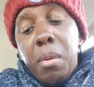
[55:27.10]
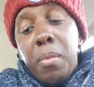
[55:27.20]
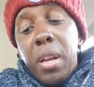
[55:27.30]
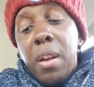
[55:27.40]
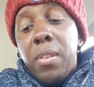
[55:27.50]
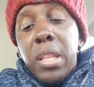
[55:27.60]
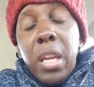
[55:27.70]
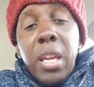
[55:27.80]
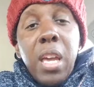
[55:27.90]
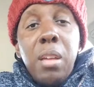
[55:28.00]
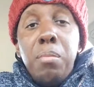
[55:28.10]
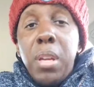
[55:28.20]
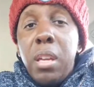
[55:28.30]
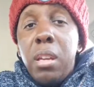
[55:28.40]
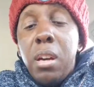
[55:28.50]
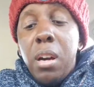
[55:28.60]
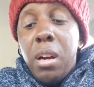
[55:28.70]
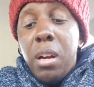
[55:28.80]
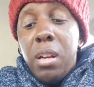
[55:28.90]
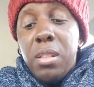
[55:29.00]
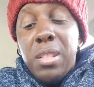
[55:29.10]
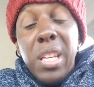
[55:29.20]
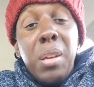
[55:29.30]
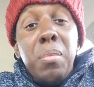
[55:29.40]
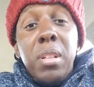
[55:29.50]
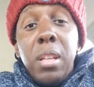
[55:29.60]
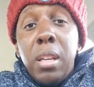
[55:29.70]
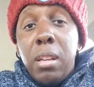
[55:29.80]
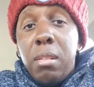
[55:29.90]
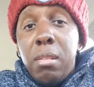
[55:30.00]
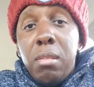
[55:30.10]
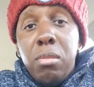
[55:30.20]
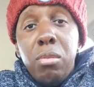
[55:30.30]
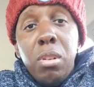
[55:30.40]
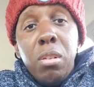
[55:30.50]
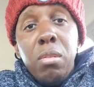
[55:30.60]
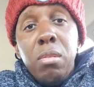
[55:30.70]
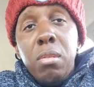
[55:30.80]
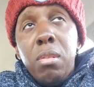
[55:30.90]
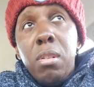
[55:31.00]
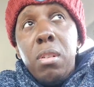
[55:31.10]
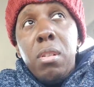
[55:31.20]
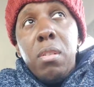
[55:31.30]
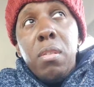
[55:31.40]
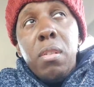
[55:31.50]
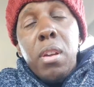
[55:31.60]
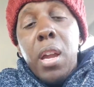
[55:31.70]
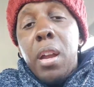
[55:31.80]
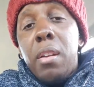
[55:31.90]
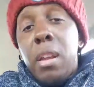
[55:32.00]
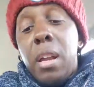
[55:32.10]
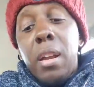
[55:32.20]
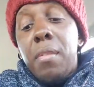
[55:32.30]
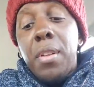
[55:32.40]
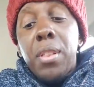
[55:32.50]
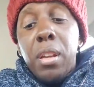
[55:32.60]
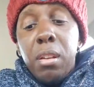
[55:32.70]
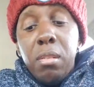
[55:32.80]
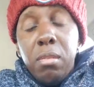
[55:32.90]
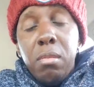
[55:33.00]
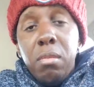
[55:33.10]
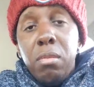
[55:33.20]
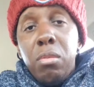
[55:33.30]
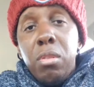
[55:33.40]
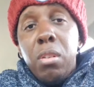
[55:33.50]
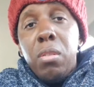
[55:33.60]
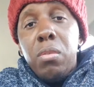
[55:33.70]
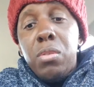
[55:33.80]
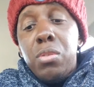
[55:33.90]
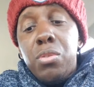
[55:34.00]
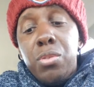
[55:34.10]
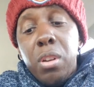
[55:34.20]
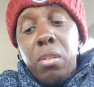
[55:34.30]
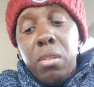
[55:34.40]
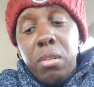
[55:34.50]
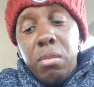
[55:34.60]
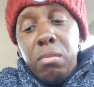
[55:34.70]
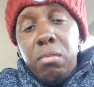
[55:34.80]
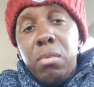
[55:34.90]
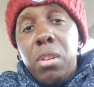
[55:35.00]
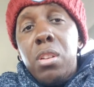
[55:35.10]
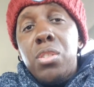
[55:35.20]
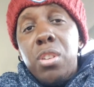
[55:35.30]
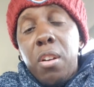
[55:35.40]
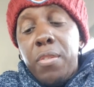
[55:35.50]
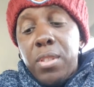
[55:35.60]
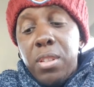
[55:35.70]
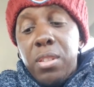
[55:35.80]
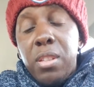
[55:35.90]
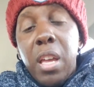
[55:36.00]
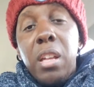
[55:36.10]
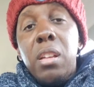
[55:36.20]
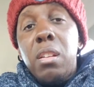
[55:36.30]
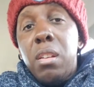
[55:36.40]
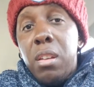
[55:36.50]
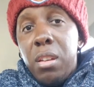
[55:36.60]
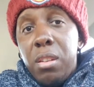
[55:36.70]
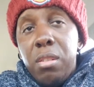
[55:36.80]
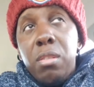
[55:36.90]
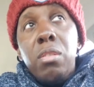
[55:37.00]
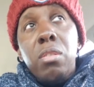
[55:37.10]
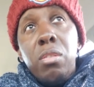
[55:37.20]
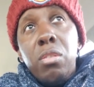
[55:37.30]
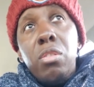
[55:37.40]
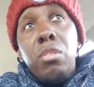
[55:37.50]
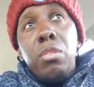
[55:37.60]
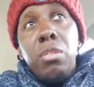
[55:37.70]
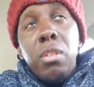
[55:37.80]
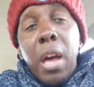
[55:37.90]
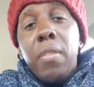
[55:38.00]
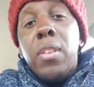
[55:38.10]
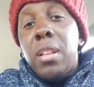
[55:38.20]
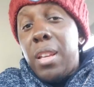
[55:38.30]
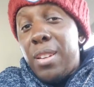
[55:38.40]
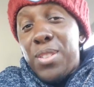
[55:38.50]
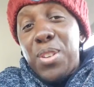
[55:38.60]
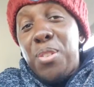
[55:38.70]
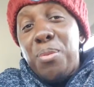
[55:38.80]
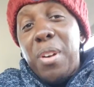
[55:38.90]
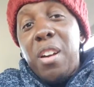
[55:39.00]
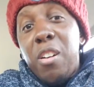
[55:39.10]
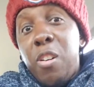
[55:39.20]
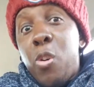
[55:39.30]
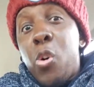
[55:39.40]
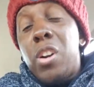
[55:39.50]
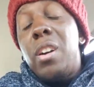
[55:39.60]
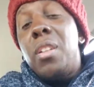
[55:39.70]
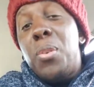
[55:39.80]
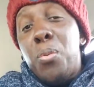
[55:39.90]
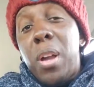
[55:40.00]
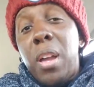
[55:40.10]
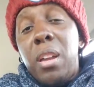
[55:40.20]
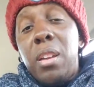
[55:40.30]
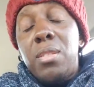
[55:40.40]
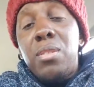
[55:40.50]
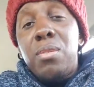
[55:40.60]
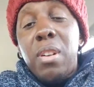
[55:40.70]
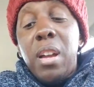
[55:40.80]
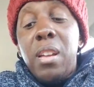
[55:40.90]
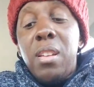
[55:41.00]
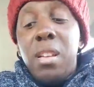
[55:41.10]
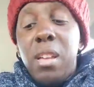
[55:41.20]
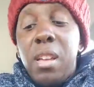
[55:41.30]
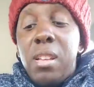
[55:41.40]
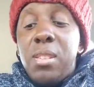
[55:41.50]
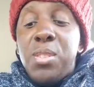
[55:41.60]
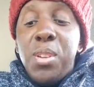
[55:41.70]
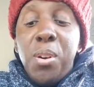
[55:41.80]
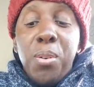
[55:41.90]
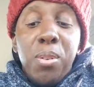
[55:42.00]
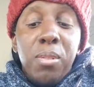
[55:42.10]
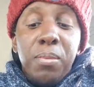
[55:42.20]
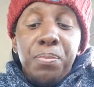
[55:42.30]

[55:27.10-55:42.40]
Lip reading: but everything can't be steam clean, you know, not everything, certain surfaces that you have to clean a certain way, or other ways, right? So,